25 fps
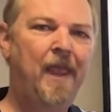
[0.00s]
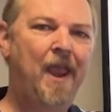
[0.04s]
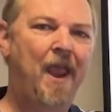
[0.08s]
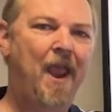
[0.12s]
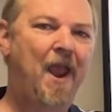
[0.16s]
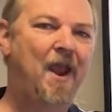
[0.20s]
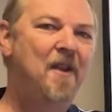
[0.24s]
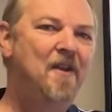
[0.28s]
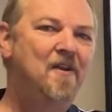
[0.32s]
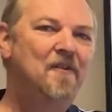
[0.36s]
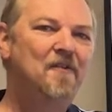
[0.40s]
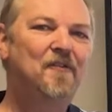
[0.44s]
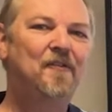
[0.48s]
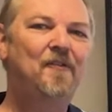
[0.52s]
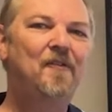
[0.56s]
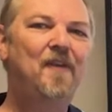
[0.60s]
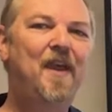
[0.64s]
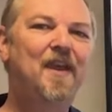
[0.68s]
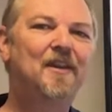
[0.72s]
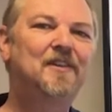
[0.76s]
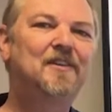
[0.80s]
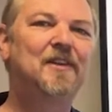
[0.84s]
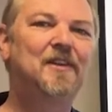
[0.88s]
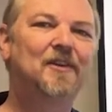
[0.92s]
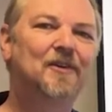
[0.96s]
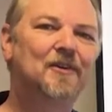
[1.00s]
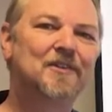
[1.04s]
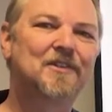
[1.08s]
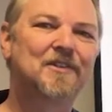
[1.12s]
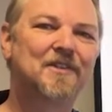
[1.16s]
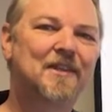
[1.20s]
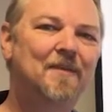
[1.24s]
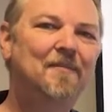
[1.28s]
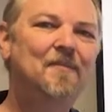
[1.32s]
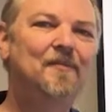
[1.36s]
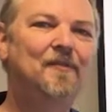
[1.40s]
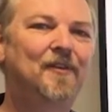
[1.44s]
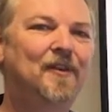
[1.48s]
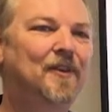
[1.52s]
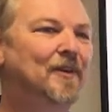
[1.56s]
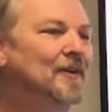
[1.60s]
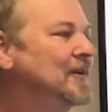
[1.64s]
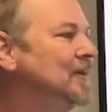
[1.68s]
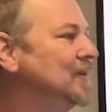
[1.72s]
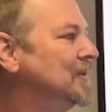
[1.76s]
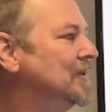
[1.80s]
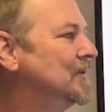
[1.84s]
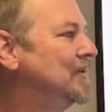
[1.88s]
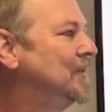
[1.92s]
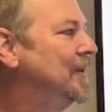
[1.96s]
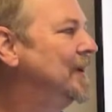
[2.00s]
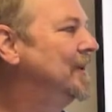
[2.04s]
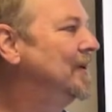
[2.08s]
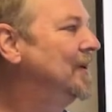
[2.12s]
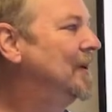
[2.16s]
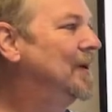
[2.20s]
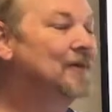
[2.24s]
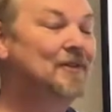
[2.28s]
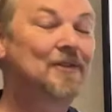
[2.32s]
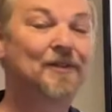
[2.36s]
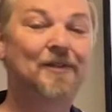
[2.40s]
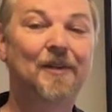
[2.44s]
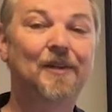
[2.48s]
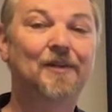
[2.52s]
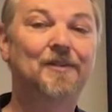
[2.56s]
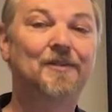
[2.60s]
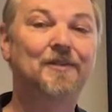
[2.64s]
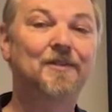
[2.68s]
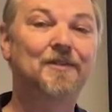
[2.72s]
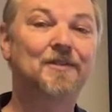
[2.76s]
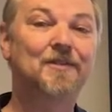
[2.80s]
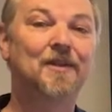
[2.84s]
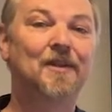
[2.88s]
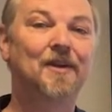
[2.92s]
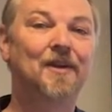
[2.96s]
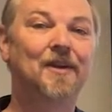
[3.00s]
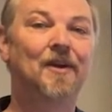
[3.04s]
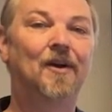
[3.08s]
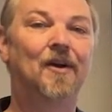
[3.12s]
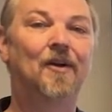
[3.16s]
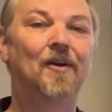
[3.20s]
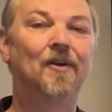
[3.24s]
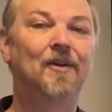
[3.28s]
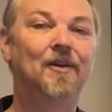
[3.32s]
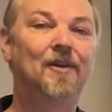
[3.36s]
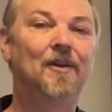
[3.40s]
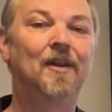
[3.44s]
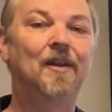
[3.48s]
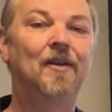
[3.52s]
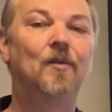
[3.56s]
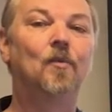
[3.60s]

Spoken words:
and in fact, there are some vehicles where the alternators are indeed